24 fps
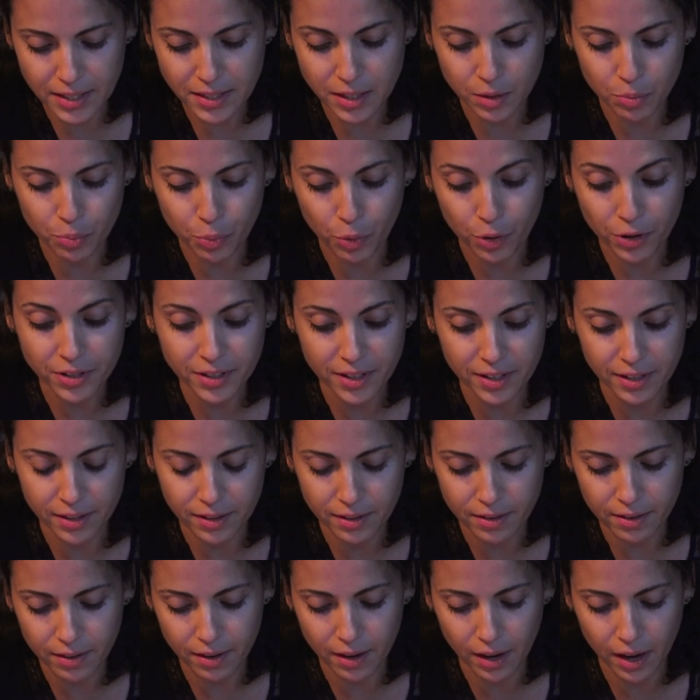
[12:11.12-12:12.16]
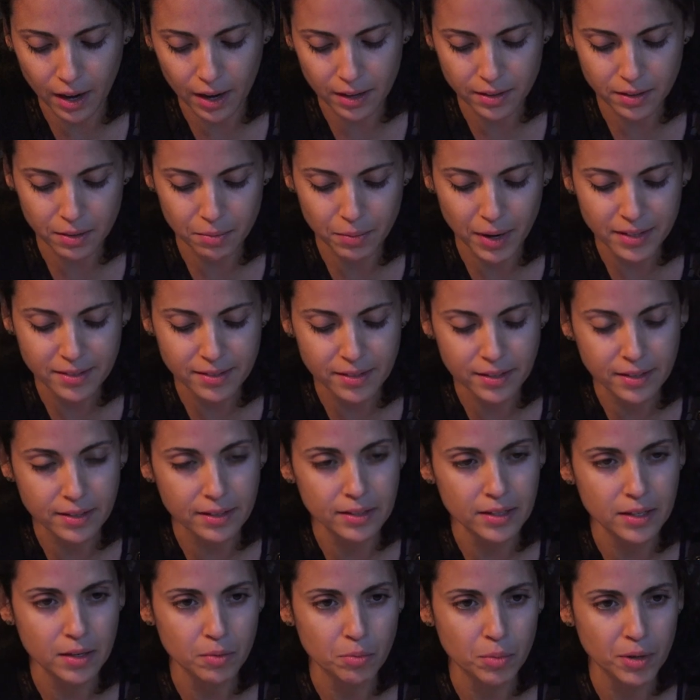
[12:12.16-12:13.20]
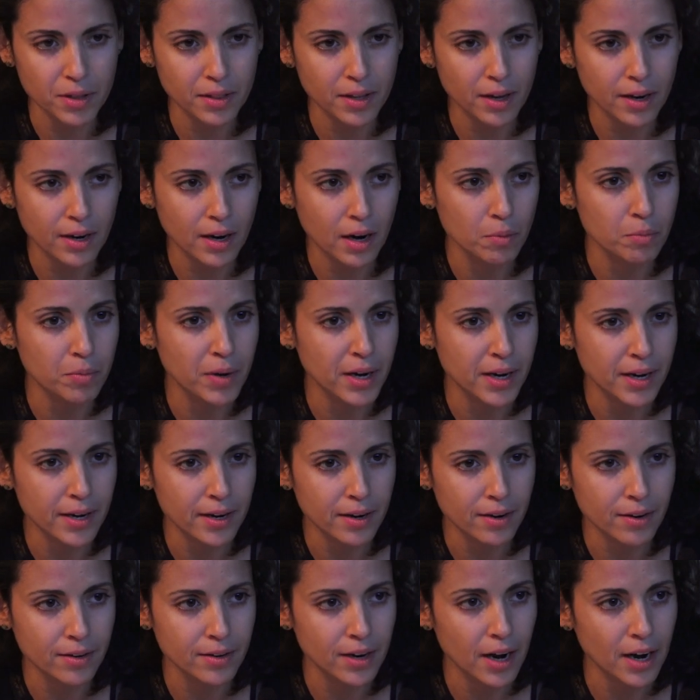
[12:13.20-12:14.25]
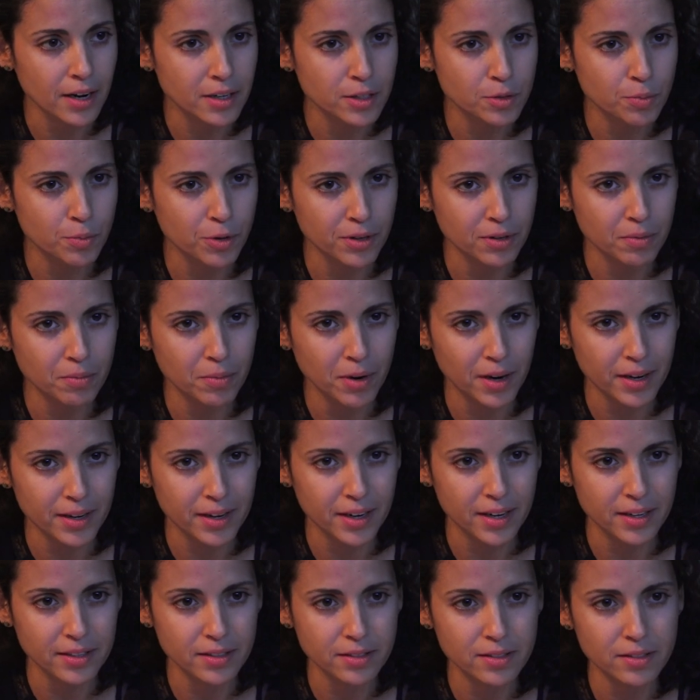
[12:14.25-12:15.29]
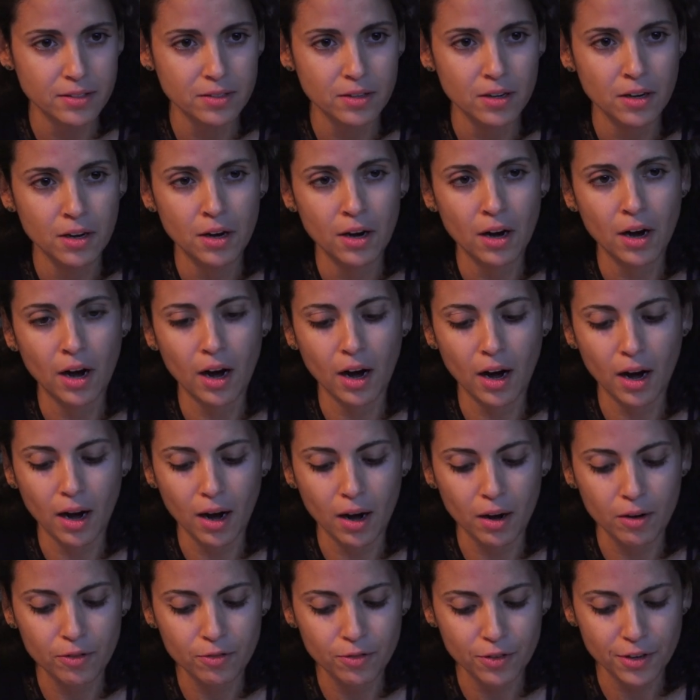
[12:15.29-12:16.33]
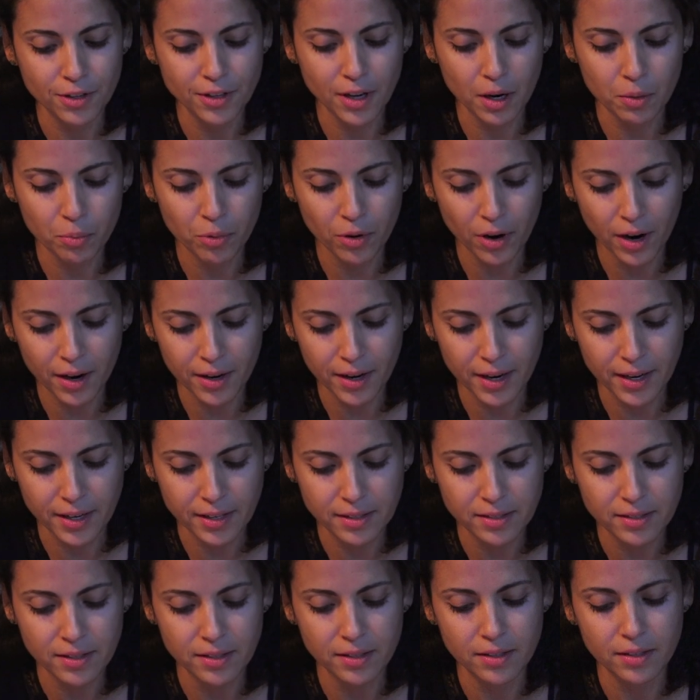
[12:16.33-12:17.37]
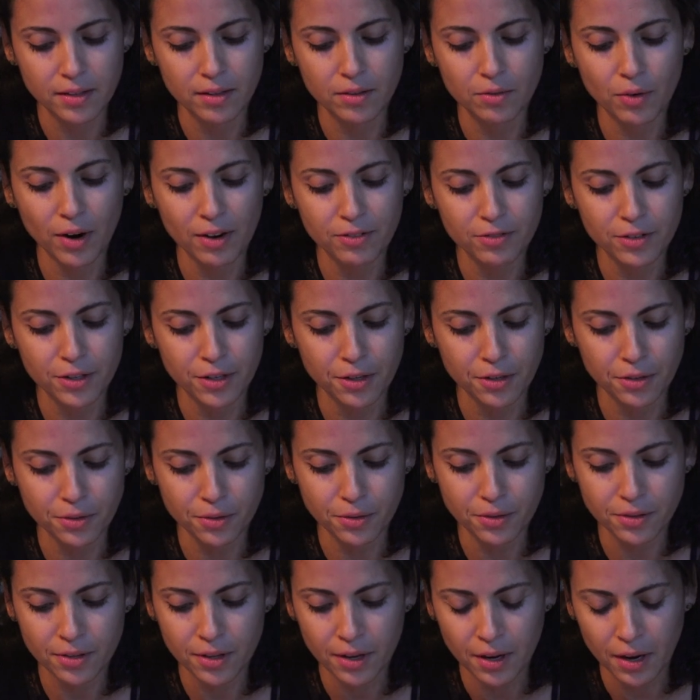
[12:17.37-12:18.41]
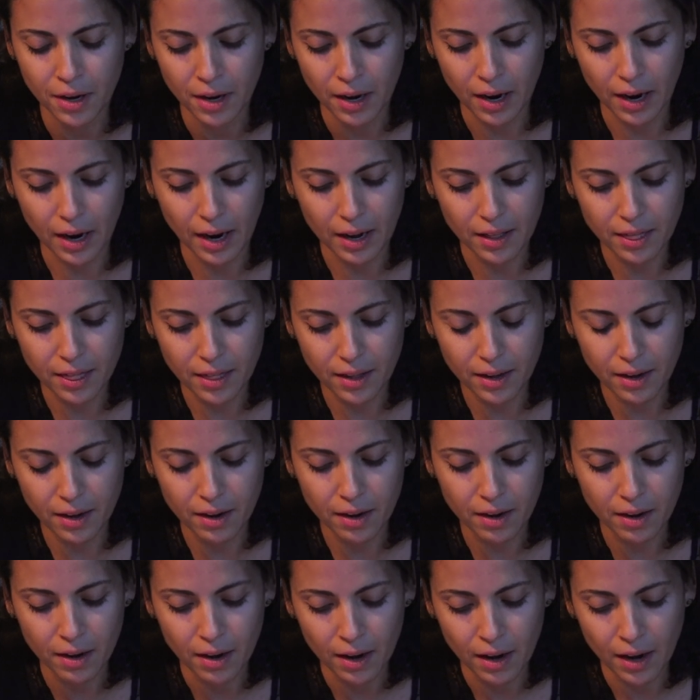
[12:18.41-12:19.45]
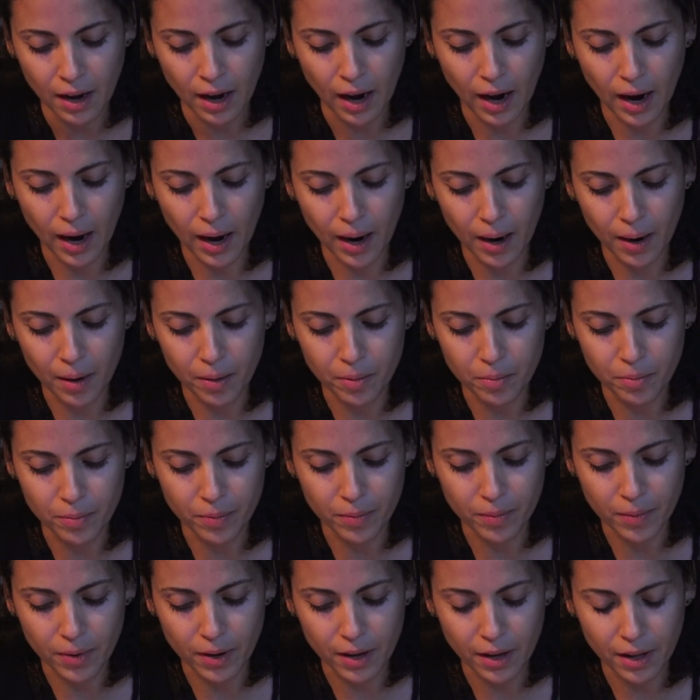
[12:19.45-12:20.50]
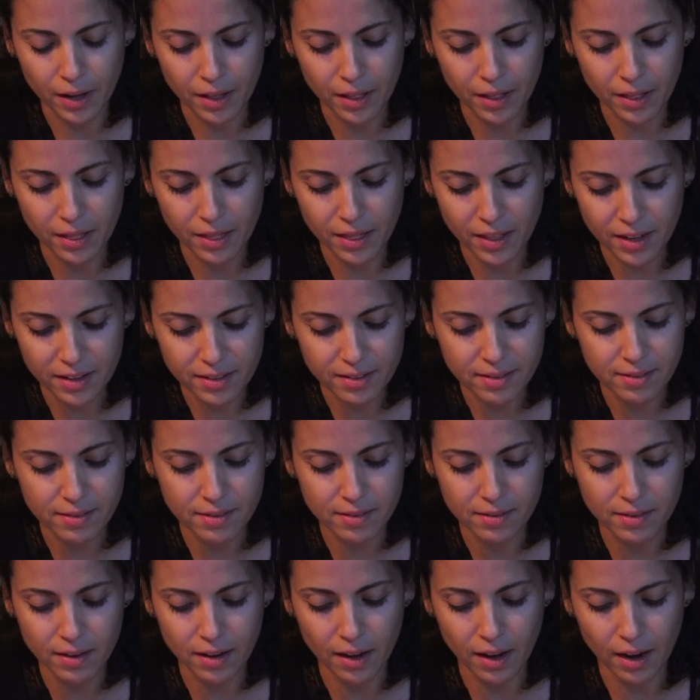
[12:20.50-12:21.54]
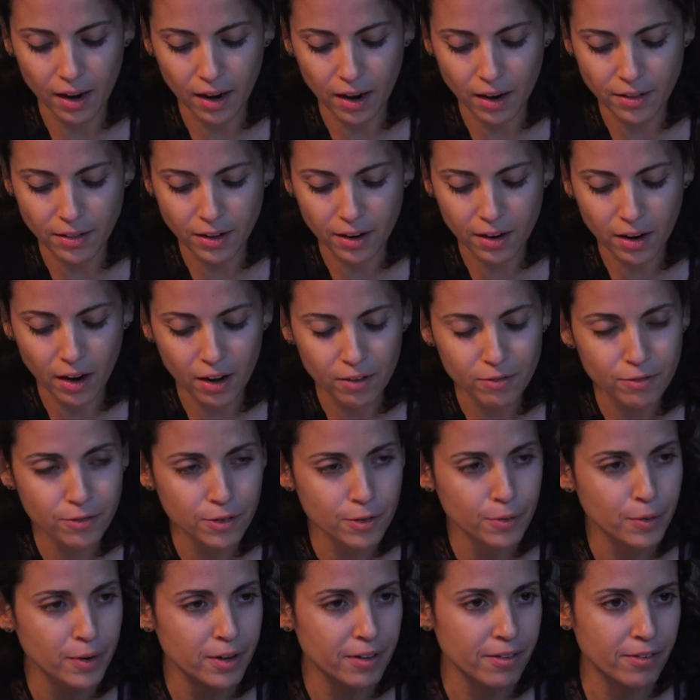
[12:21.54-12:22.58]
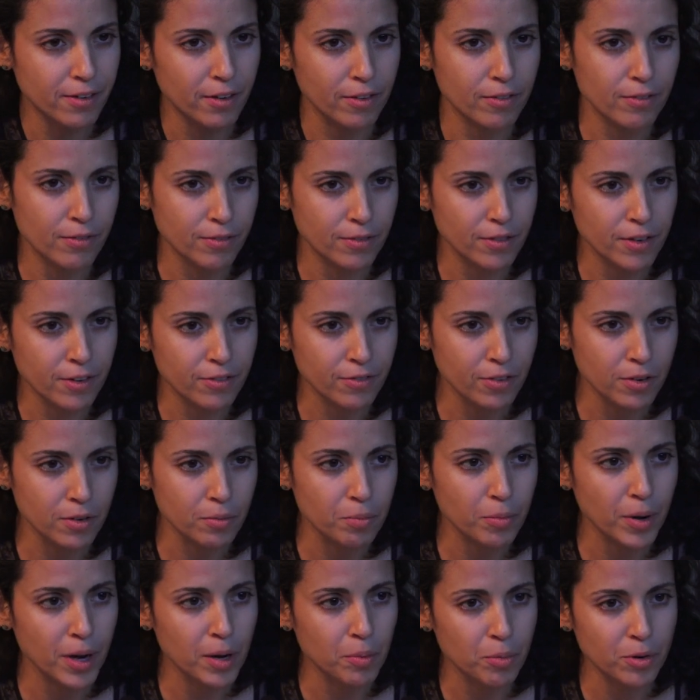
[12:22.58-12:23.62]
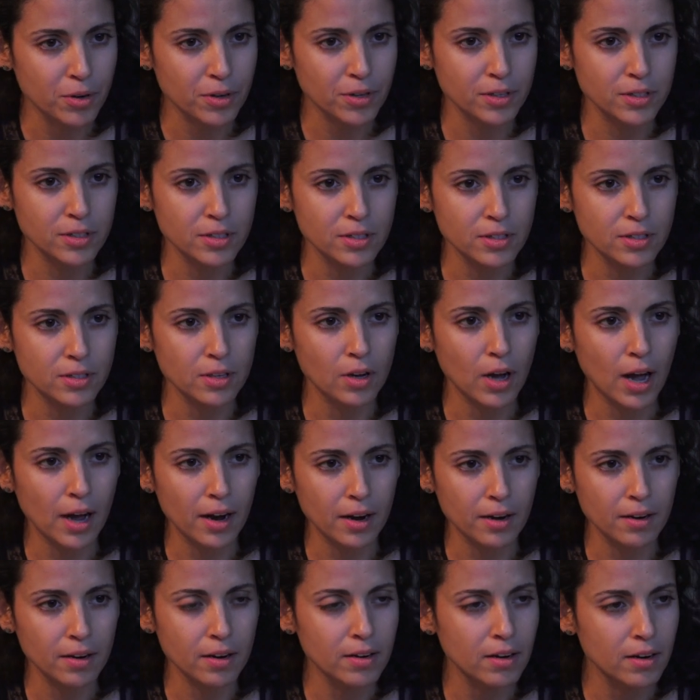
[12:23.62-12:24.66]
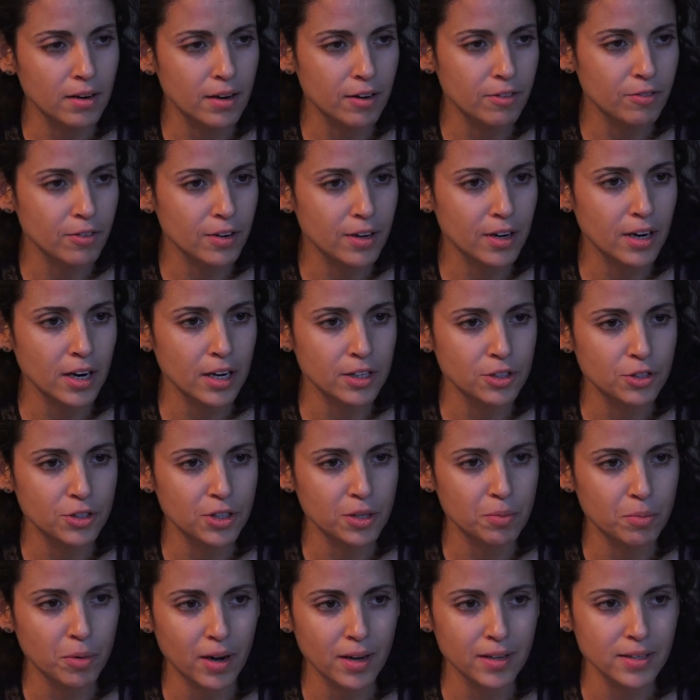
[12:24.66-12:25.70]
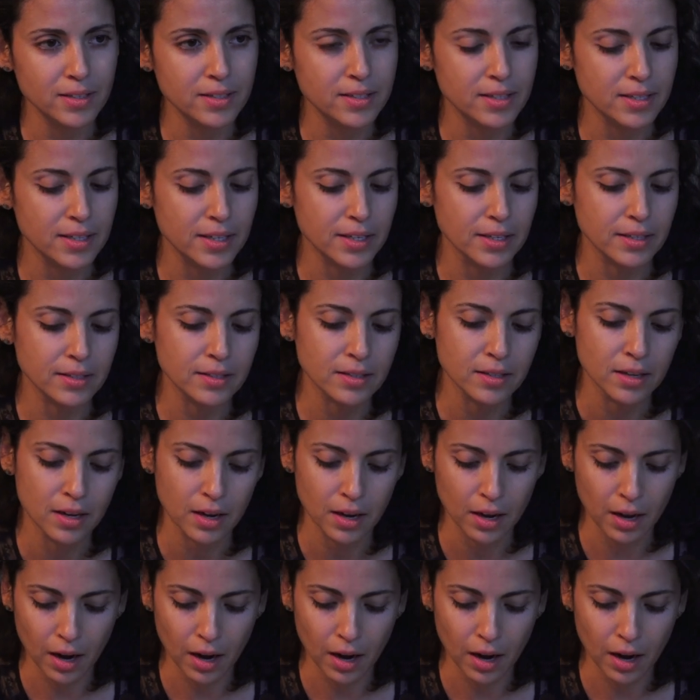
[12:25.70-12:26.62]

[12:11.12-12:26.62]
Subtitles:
important domestically, but then are betting on export markets for their products and revenues. And I think the confluence of different papers and different country policies